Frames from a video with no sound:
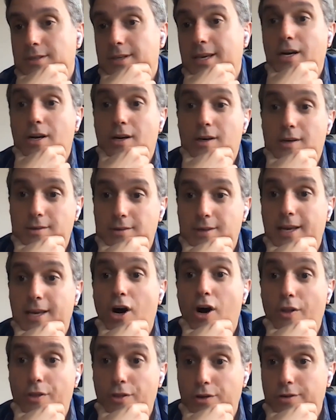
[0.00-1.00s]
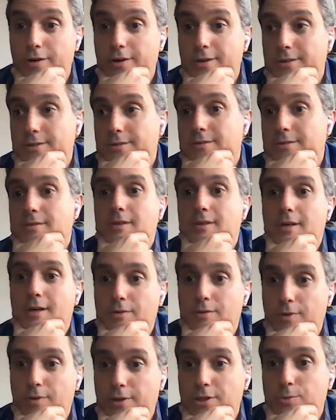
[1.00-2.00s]
get on the grid,
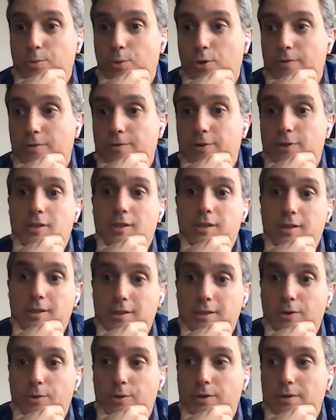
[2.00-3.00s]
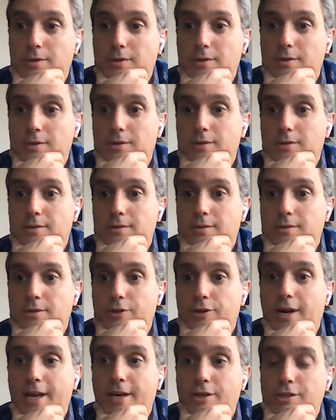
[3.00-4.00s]
run this more efficiently, lower
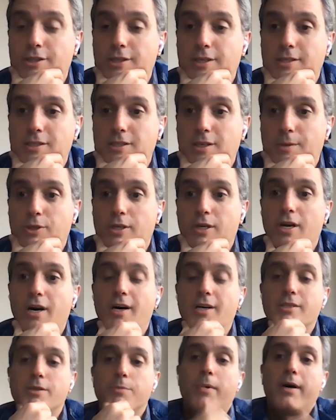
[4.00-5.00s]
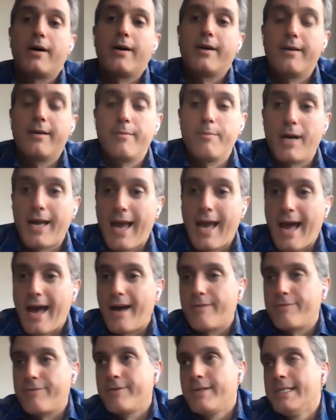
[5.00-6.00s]
your energy consumption costs by
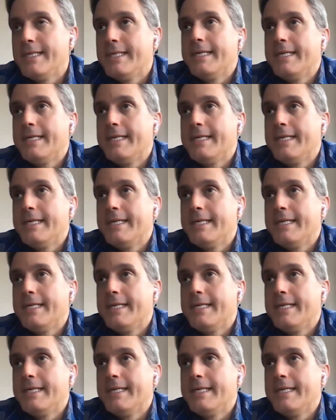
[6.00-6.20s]
half.